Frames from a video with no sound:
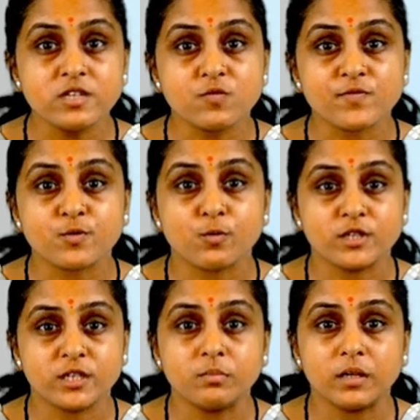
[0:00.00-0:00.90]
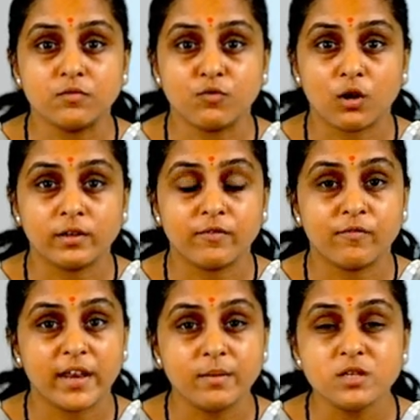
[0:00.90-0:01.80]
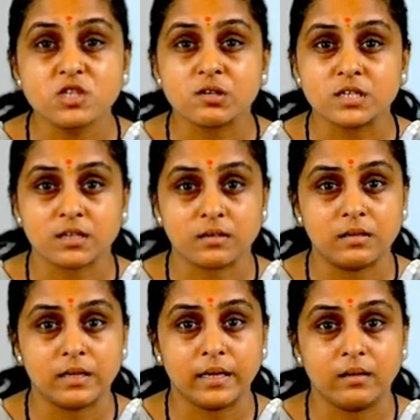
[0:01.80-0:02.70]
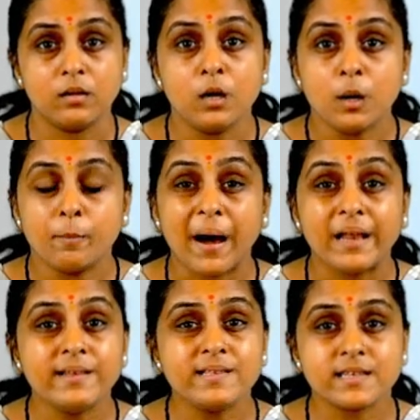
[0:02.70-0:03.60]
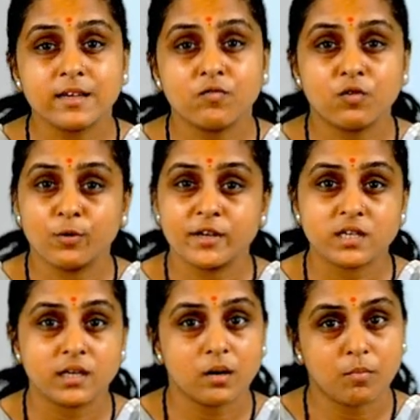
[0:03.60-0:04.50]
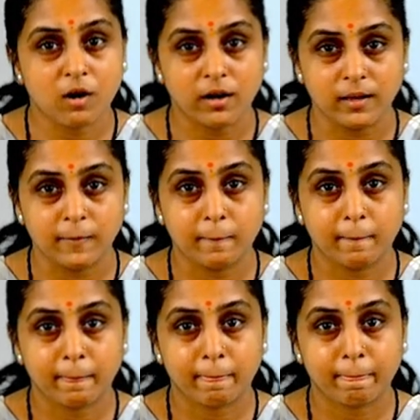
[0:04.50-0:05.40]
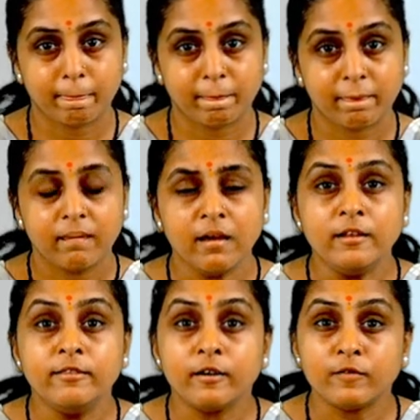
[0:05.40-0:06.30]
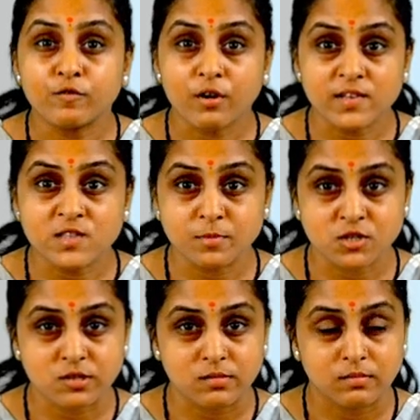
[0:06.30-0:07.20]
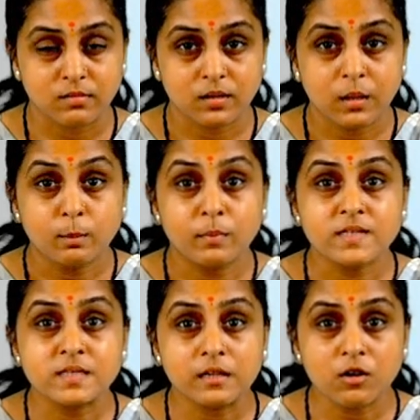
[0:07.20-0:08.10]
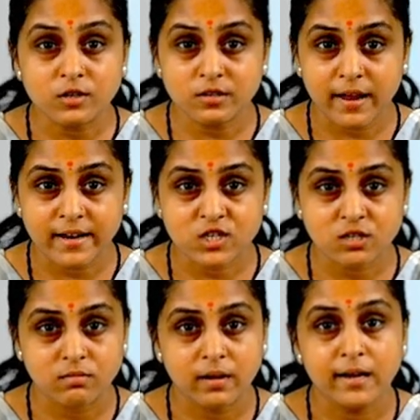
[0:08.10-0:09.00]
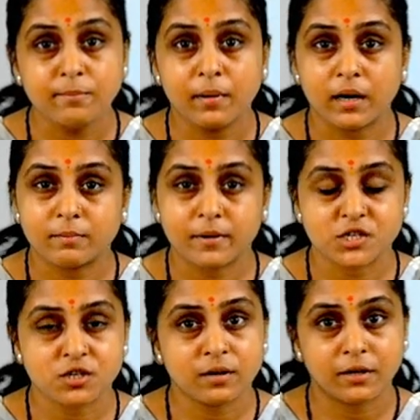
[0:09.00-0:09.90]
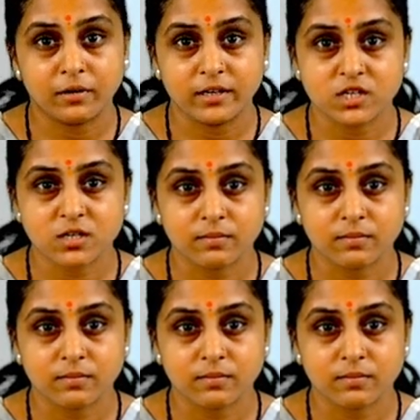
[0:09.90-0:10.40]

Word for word: of sodium involved, they're very much critical in balancing fluid in our body. Nerve transmission, muscle contraction and blood pressure regulation.